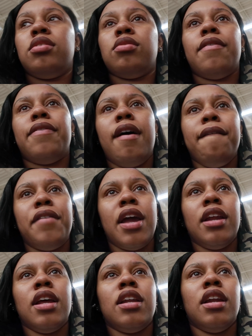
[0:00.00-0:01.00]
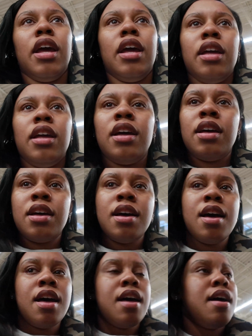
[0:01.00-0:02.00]
So if I don't find none today,
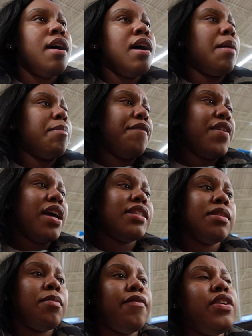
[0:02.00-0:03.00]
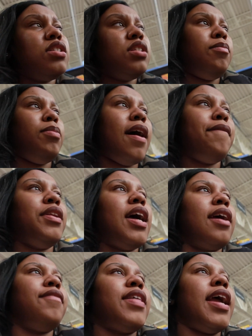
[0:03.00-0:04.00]
I'm gonna find some eventually, but I feel
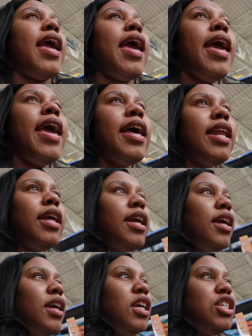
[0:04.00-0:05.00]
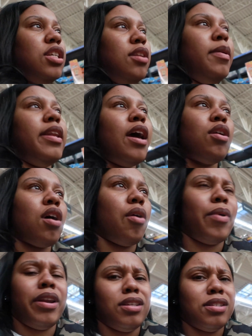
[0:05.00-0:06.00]
like if they had it, it should have been out already.